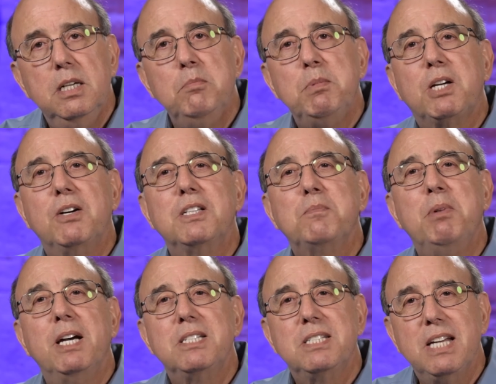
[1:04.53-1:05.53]
Because
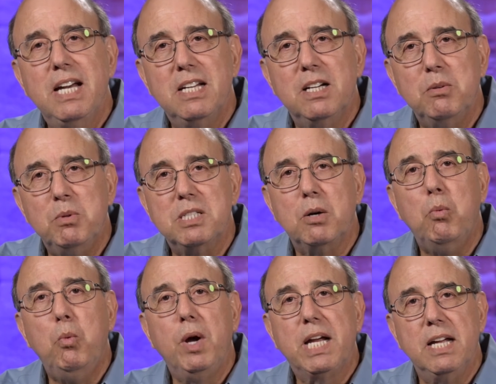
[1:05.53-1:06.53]
Bethsaida was a
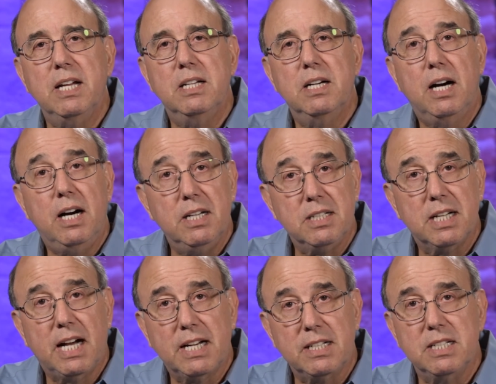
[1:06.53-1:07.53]
wicked,
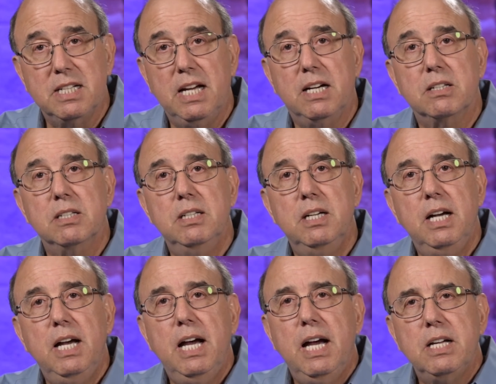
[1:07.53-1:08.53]
ungodly town.
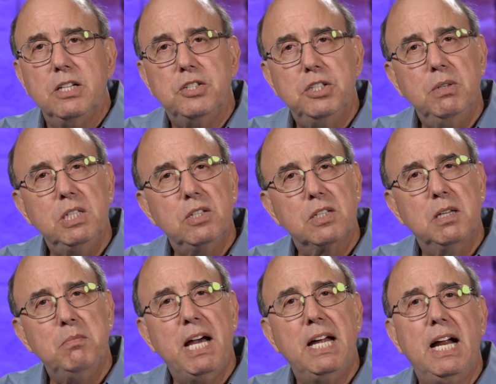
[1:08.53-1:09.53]
Yeshua took the
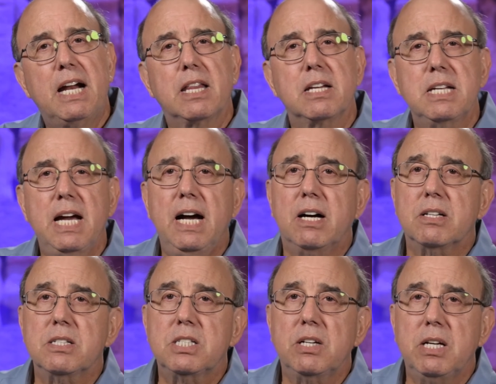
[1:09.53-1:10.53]
man out of the town
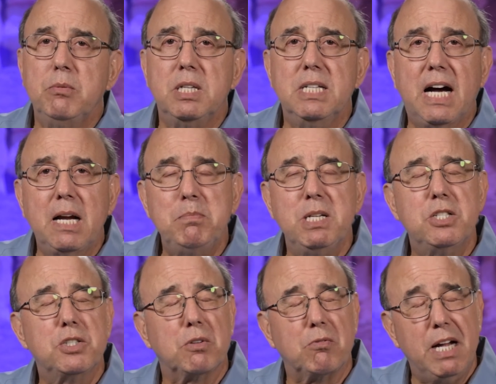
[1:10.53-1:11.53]
so he would not be
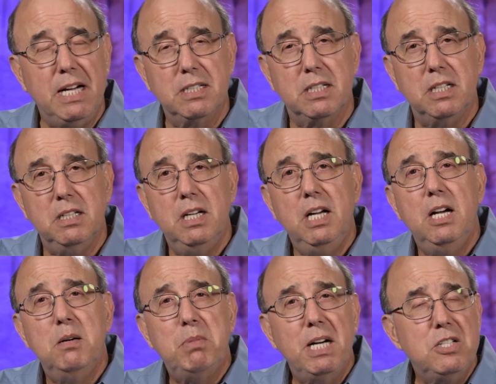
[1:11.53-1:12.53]
surrounded
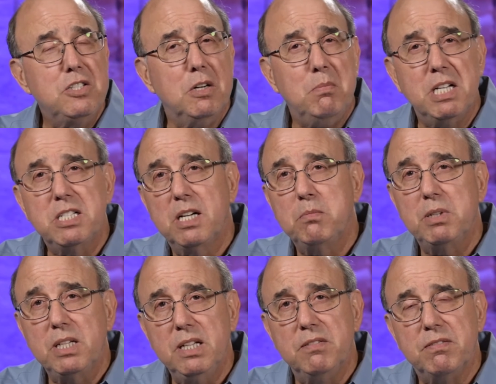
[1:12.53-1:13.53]
by so much
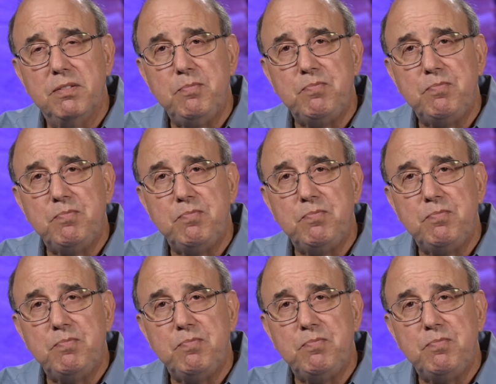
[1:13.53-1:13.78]
unbelief.